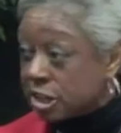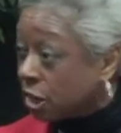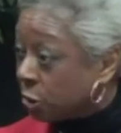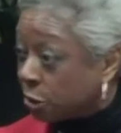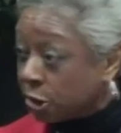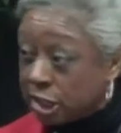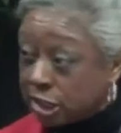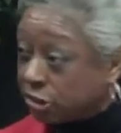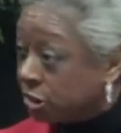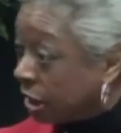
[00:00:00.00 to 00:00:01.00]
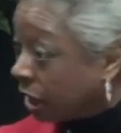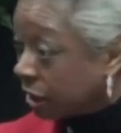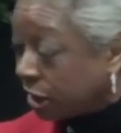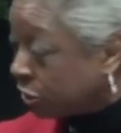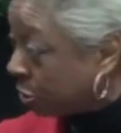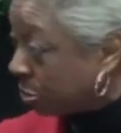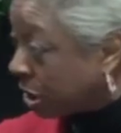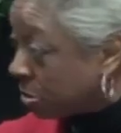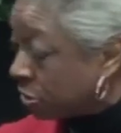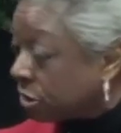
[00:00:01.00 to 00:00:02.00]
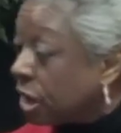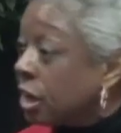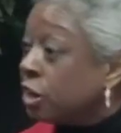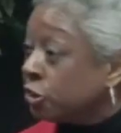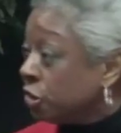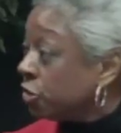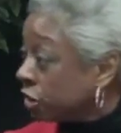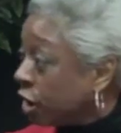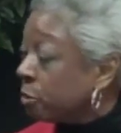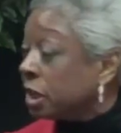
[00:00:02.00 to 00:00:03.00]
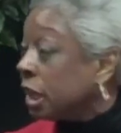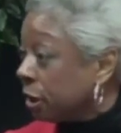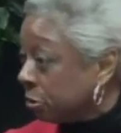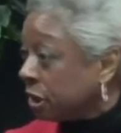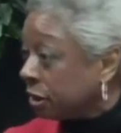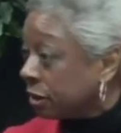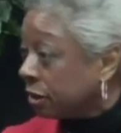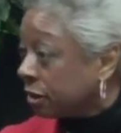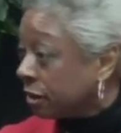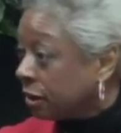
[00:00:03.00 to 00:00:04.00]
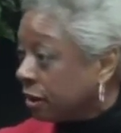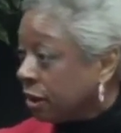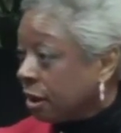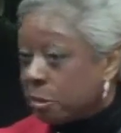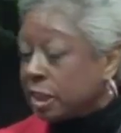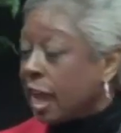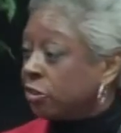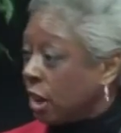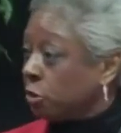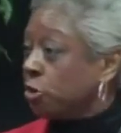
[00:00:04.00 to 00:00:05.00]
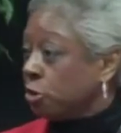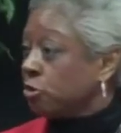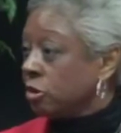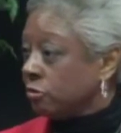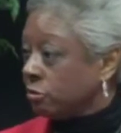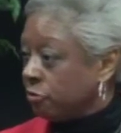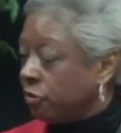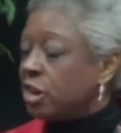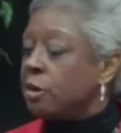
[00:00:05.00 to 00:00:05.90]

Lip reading: tell her it is not like she promised and she should come and get me. But that's how children feel.